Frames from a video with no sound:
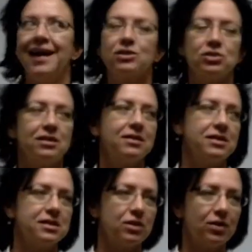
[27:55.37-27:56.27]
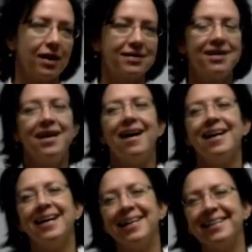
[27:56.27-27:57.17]
Actually, that's incorrect.
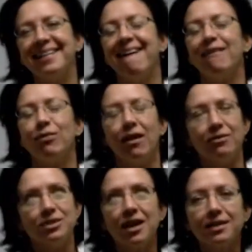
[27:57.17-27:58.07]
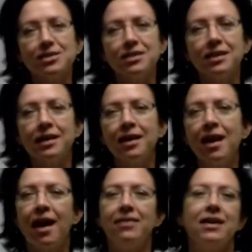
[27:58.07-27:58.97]
I love texting.
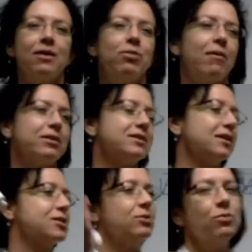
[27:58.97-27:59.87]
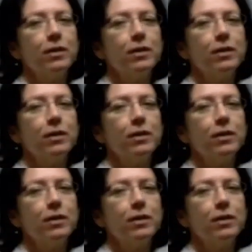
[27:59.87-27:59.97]
I think I probably texted